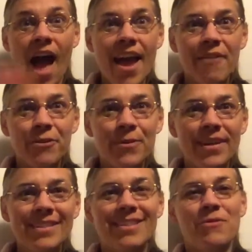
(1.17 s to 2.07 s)
Hi
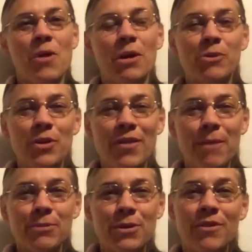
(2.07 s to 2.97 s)
everyone! Welcome to another
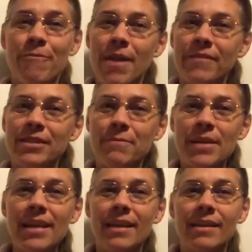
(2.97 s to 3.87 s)
episode of Mavis and
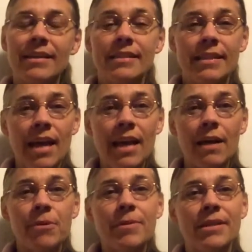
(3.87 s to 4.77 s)
Me. Today
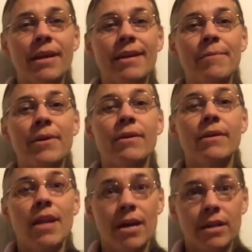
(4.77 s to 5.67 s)
I'm going to be talking about
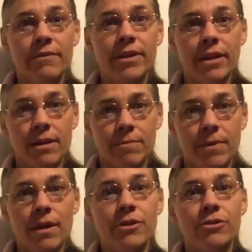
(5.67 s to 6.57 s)
not giving up
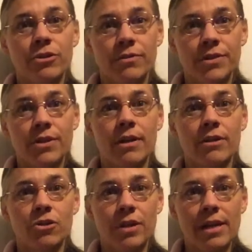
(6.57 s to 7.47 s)
on your service dog
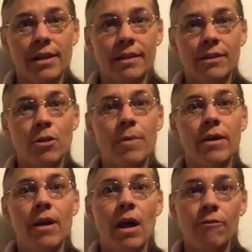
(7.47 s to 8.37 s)
in training, no
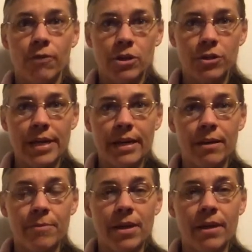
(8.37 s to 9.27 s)
matter how frustrating it
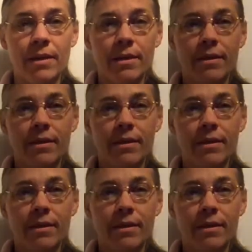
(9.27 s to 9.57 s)
can be.